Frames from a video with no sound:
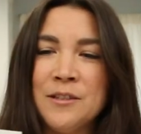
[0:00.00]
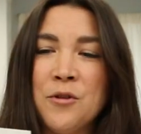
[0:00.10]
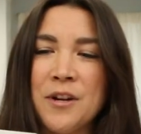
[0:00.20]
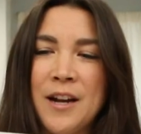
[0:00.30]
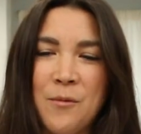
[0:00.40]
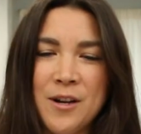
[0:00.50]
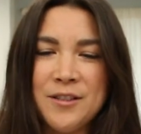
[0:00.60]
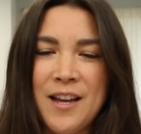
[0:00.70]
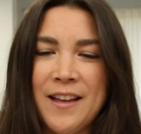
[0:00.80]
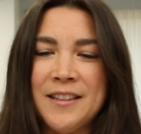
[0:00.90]
Lauren, I
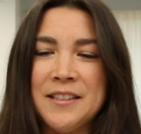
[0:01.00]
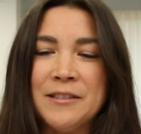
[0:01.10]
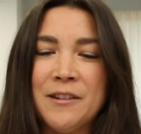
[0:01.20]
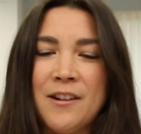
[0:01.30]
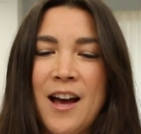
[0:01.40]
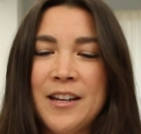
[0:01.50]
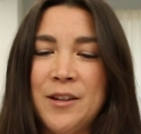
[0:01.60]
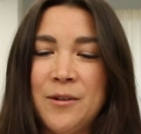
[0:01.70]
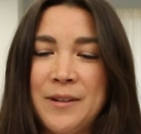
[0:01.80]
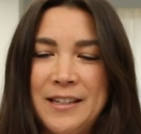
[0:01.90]
wanted to end the year on a high
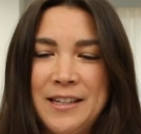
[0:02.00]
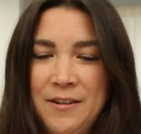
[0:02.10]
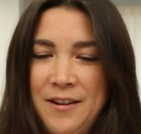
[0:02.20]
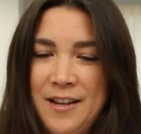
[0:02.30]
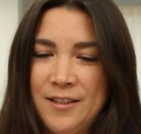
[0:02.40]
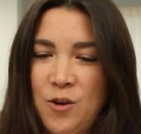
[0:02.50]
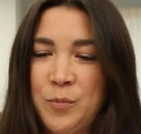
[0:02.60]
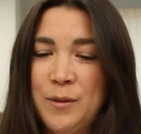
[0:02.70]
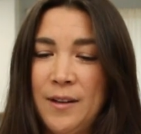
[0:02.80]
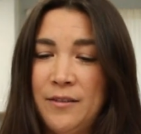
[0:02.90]
note, and here it is.
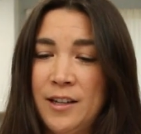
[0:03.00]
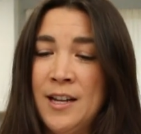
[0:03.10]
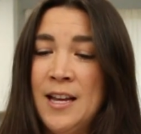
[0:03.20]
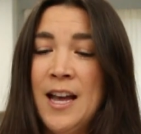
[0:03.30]
Hope you love it.